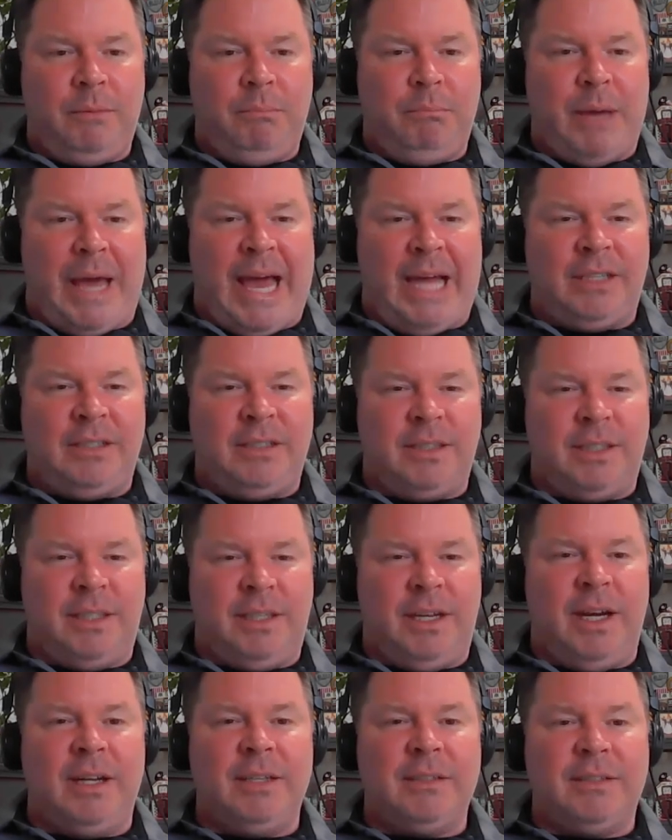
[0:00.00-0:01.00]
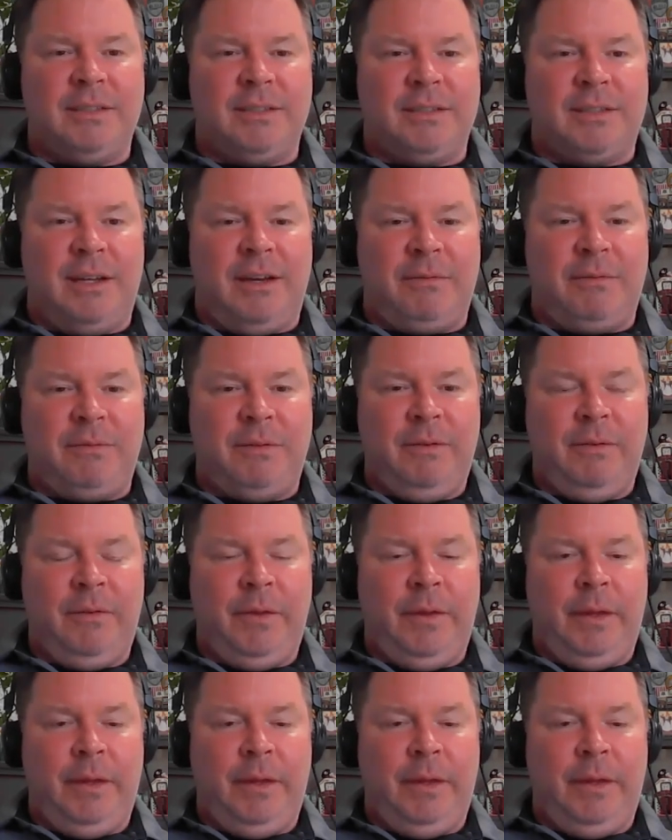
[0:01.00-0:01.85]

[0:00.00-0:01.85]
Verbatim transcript: like badges and guns and stuff?